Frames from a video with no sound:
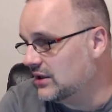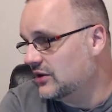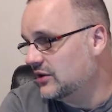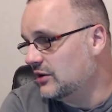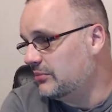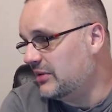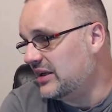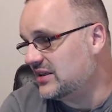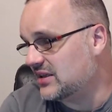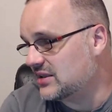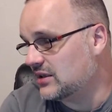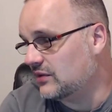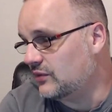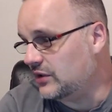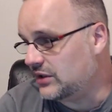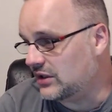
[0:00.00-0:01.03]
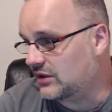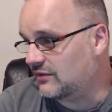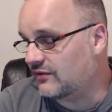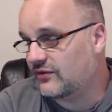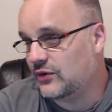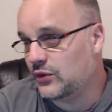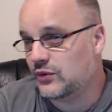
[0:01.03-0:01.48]
the basic stuff we did in
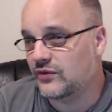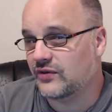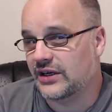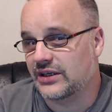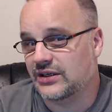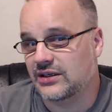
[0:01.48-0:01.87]
Food Fight